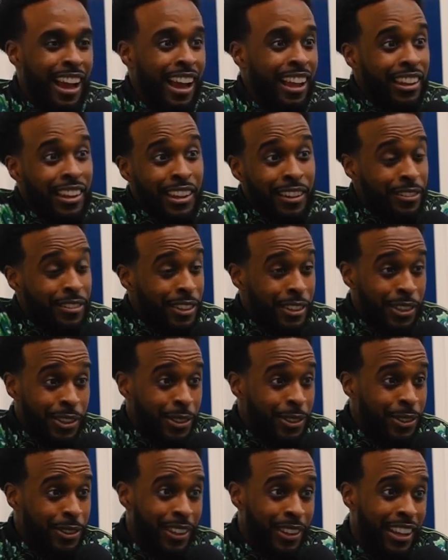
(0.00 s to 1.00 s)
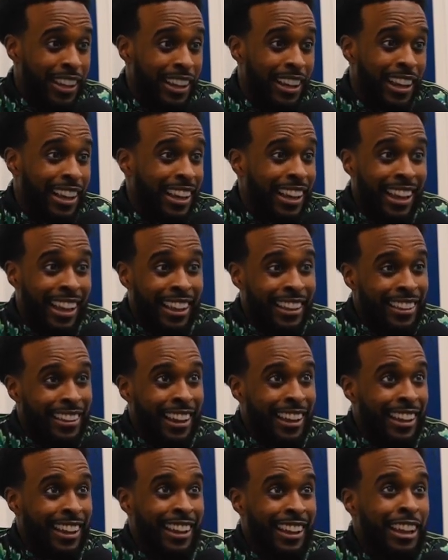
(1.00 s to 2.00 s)
I love to do. Like, I
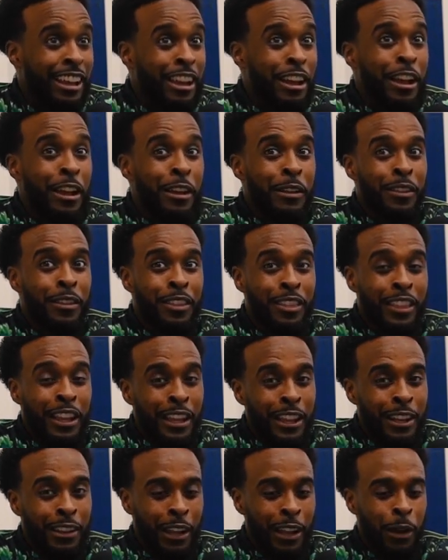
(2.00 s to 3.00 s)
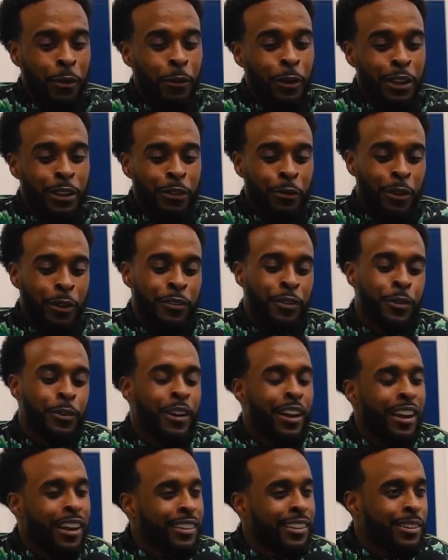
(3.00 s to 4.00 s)
think like if you were
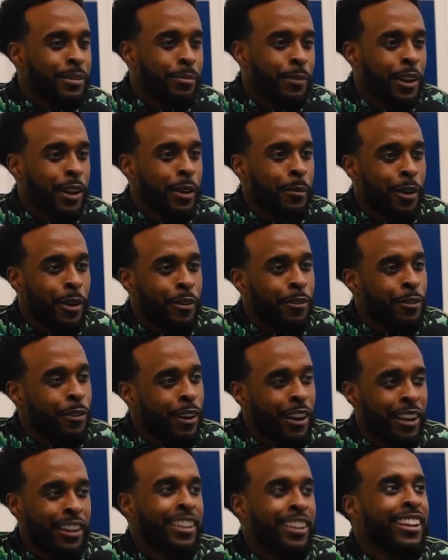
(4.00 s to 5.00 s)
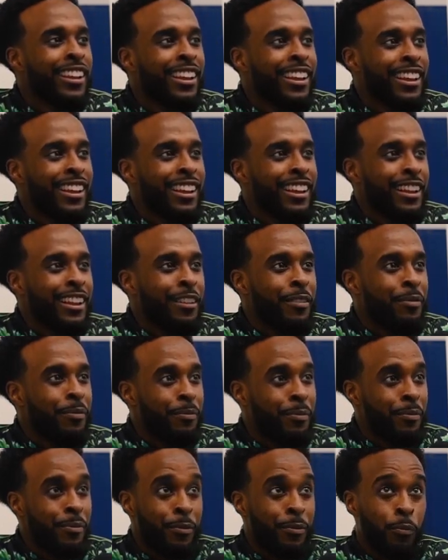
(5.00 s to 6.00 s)
to ask somebody about Fuad,
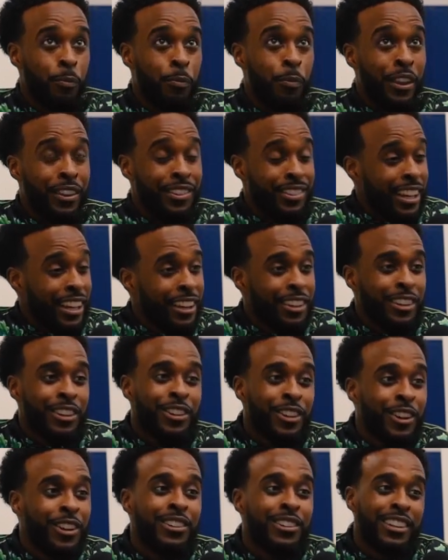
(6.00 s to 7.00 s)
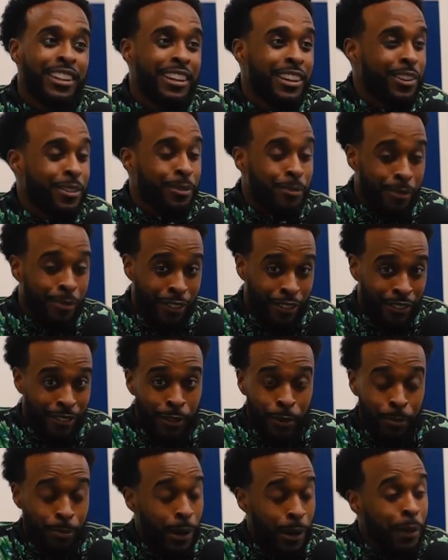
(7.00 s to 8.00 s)
the second or third thing is
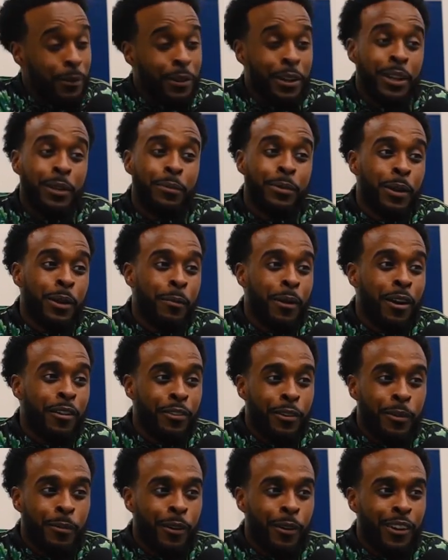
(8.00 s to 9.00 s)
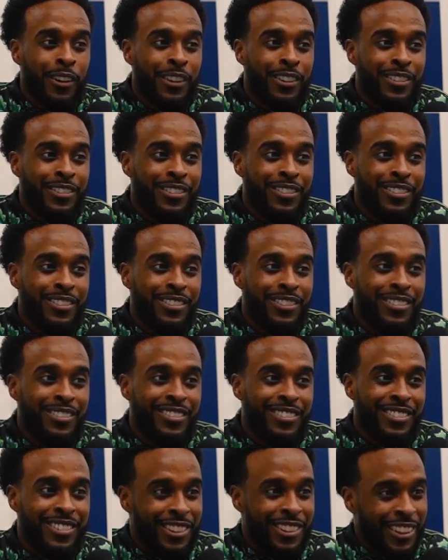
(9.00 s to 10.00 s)
probably going to be about football.
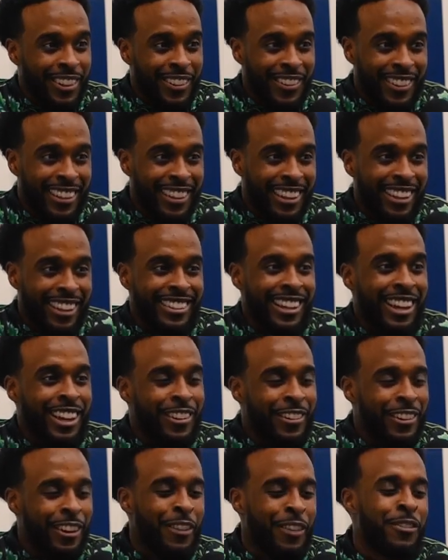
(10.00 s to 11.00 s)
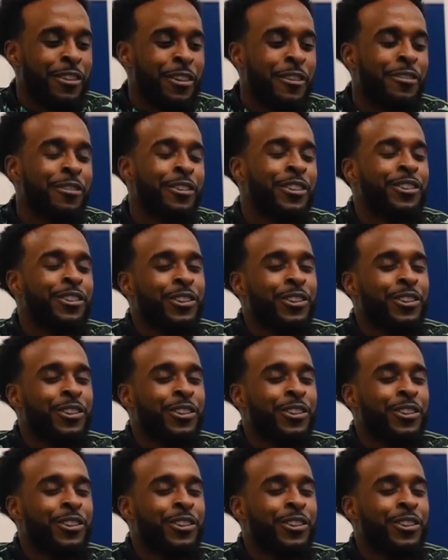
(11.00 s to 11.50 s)
You know what I'm saying? That's kind of what I'm known for.